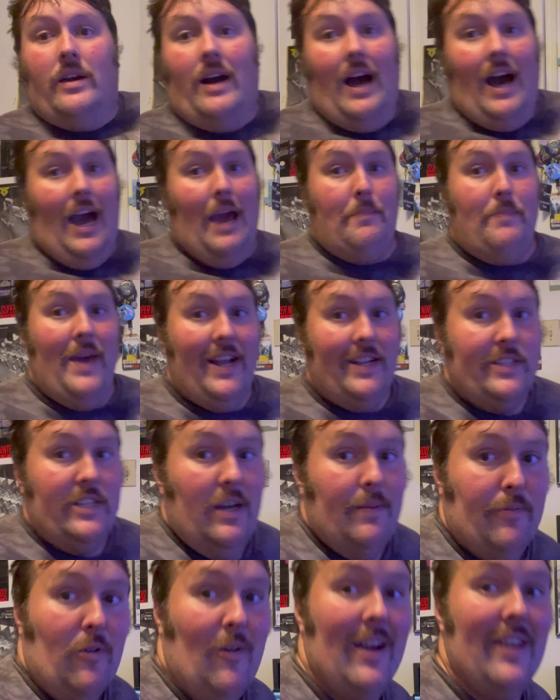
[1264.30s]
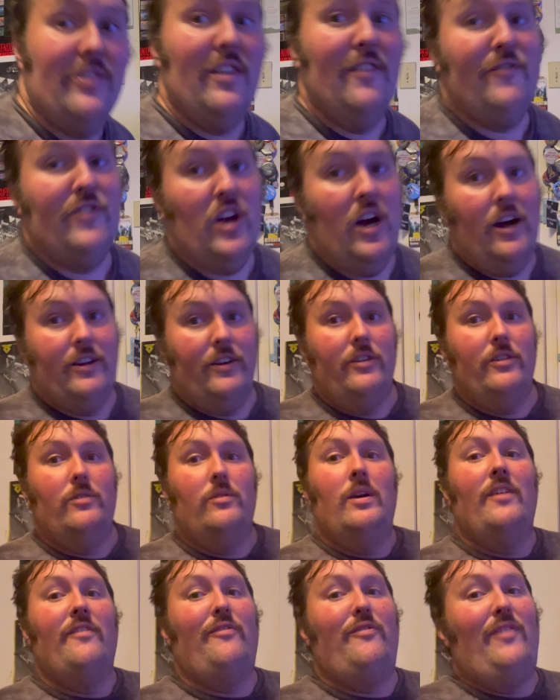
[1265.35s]
I picked up Grand Theft Auto
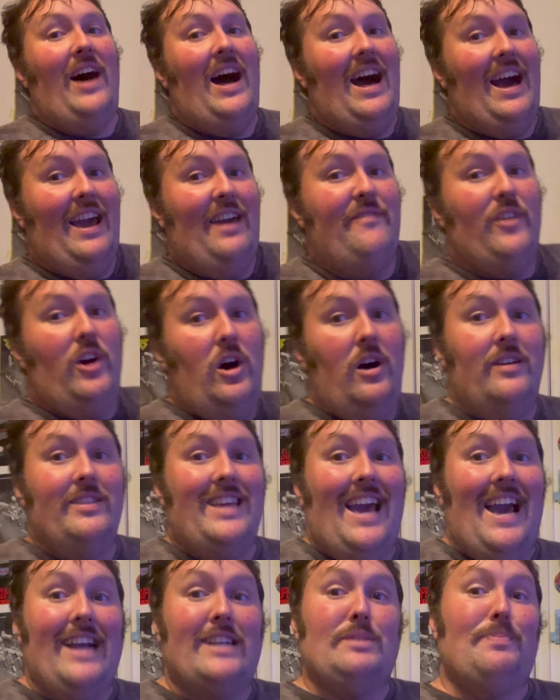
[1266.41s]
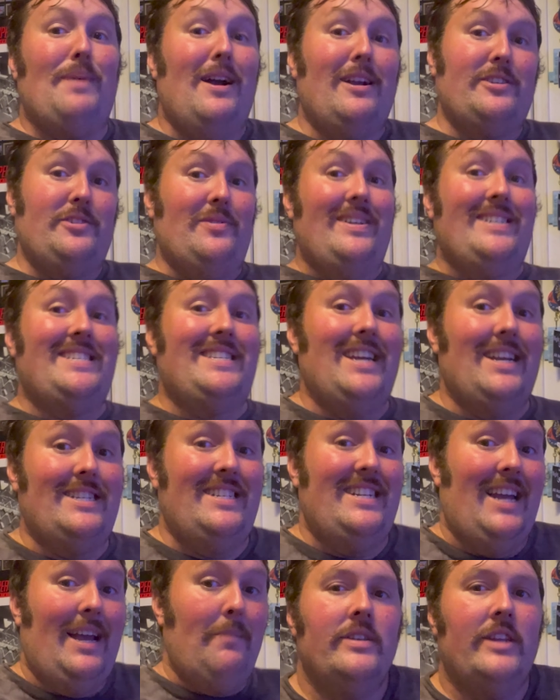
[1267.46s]
5 on the Xbox 360.